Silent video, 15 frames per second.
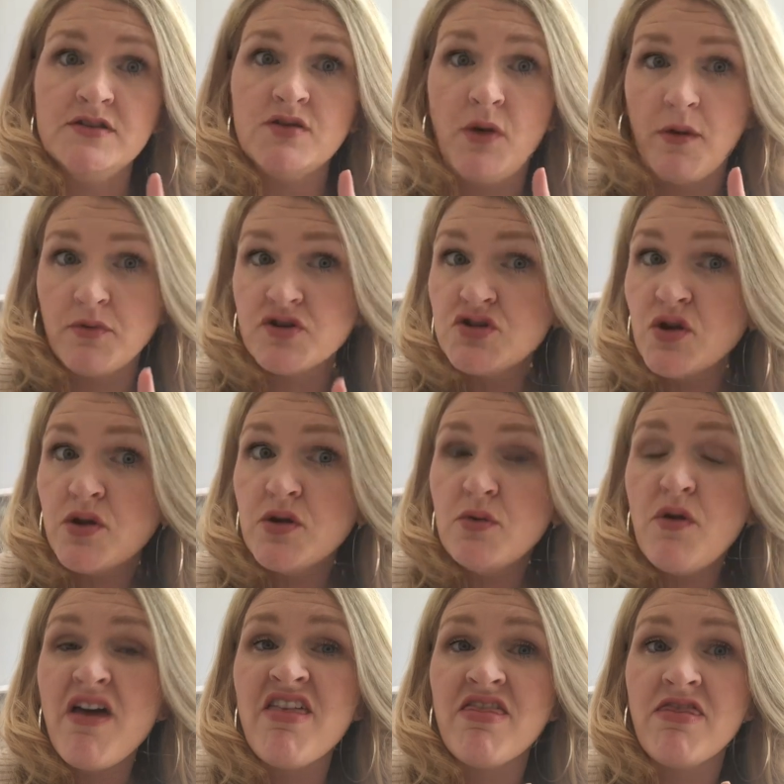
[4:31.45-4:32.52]
So I will show
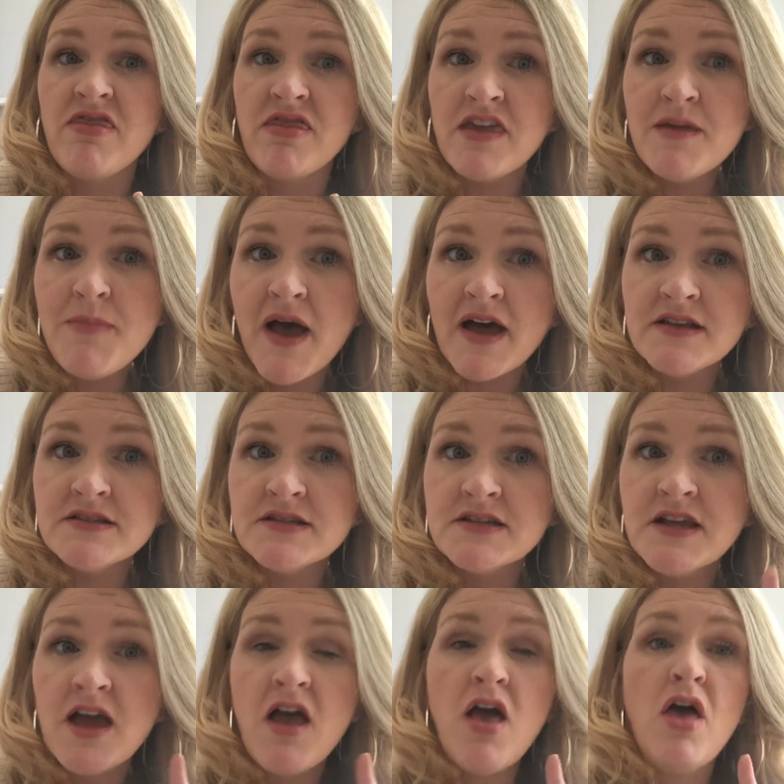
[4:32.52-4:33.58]
you the
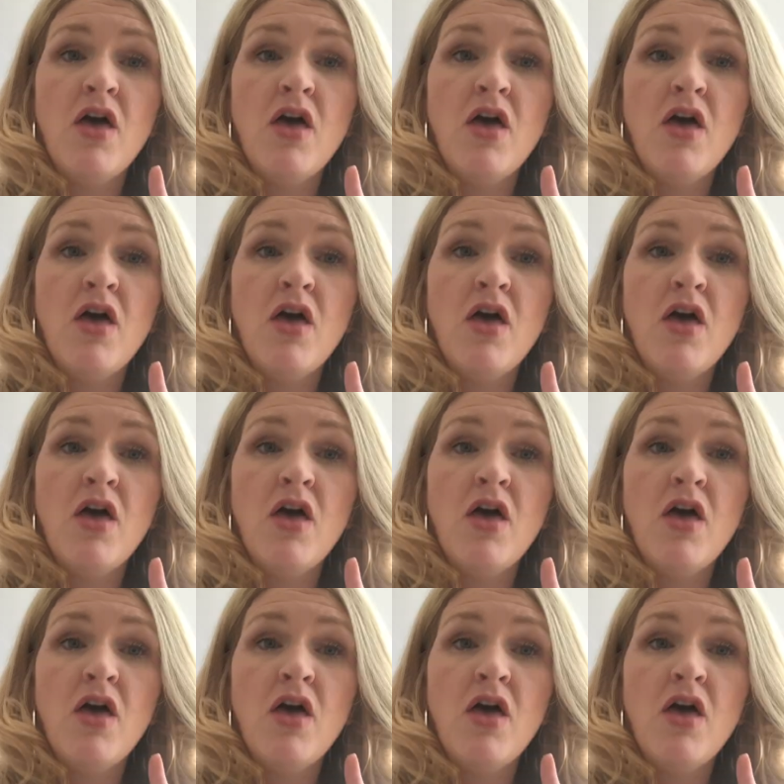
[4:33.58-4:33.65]
best